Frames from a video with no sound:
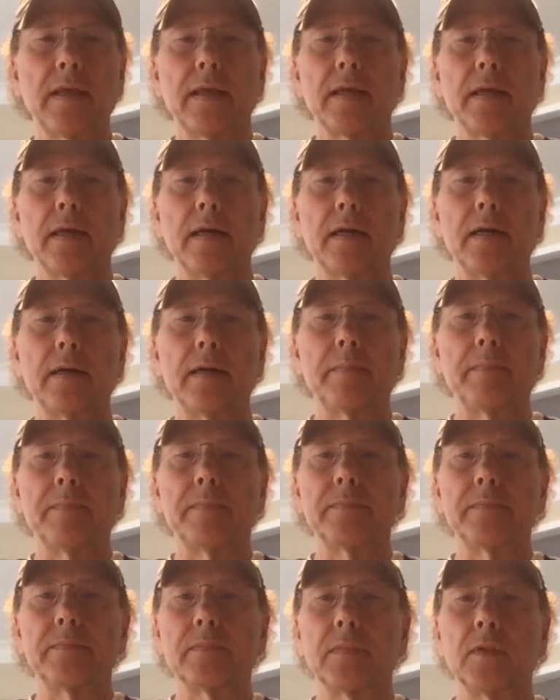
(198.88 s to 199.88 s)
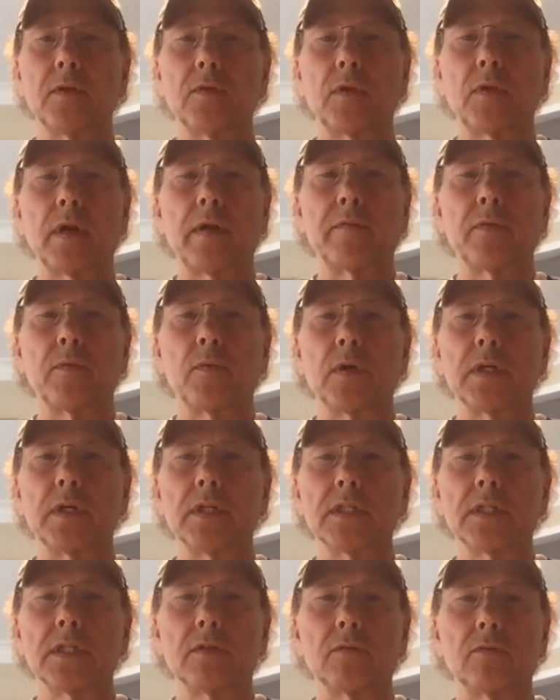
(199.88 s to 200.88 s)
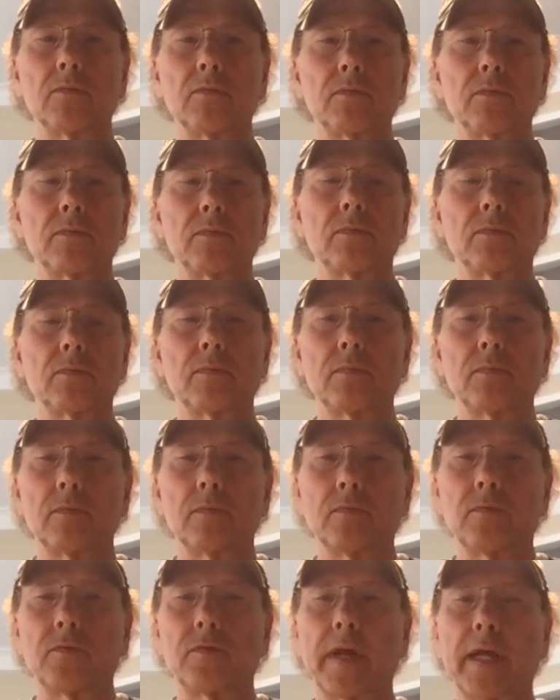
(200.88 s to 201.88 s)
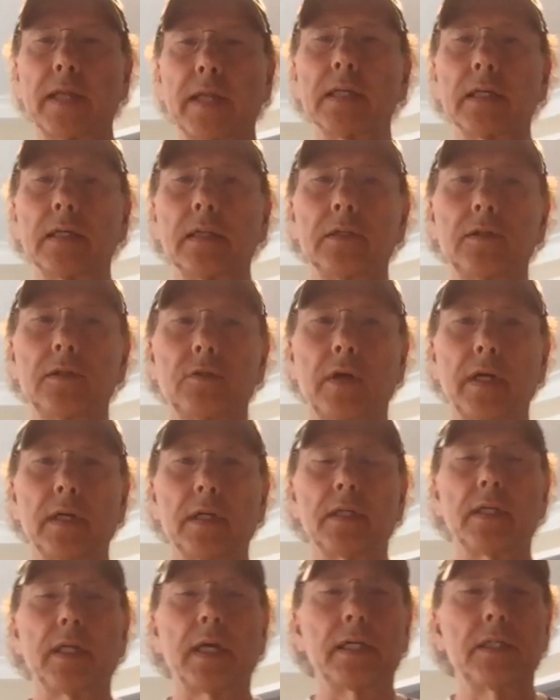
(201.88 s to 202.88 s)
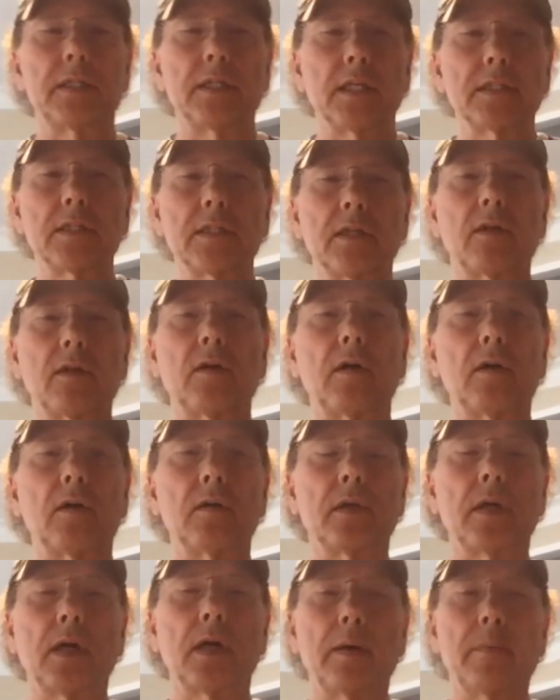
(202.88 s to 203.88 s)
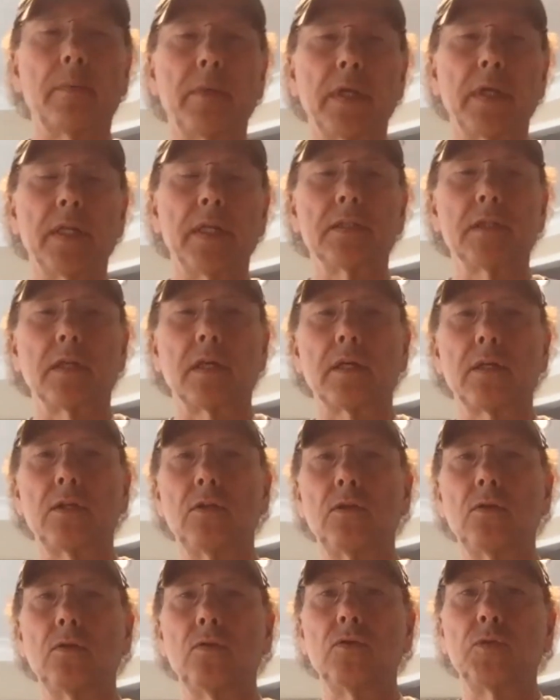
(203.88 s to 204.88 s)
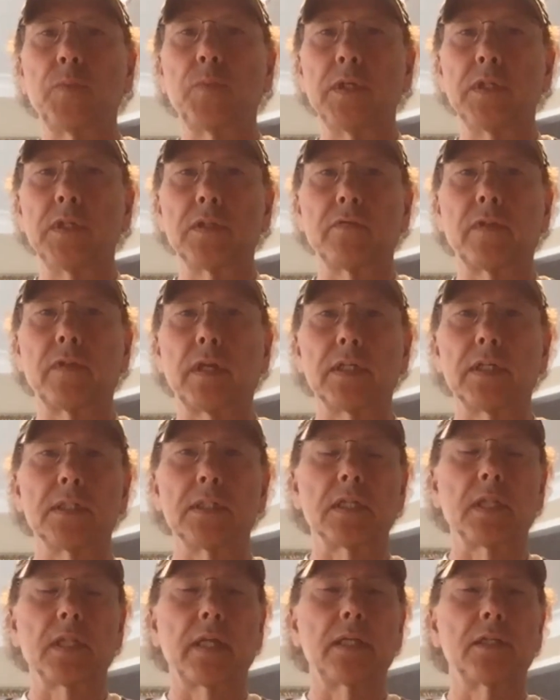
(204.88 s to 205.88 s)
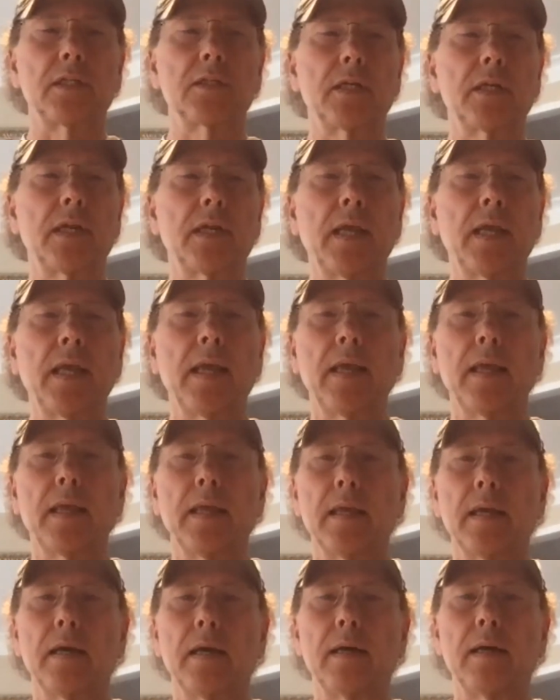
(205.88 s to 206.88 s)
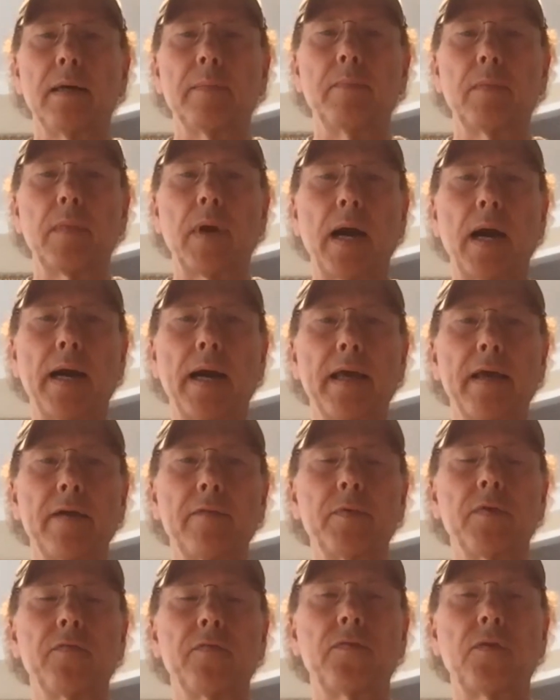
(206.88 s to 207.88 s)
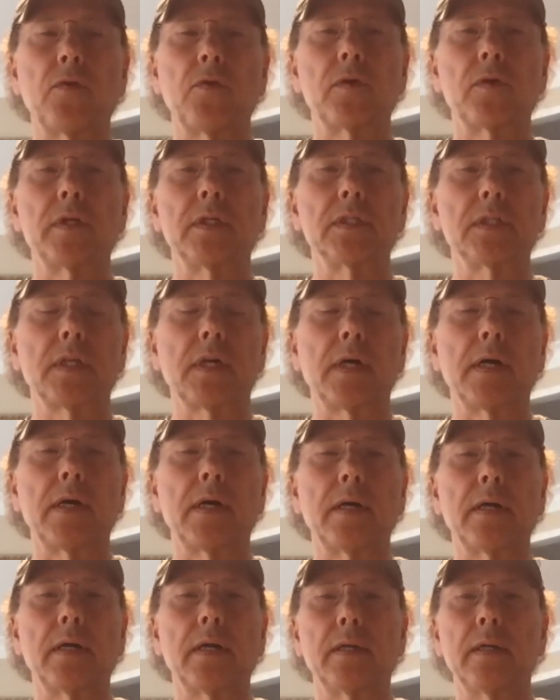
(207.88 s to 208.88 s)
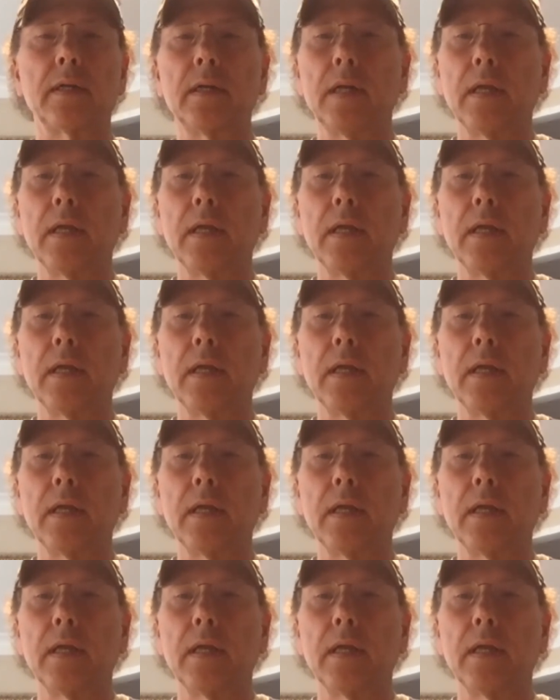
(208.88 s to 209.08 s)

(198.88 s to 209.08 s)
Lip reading: everyone is still frantically trying to digest it all. It is a huge piece of legislation. I have been focused on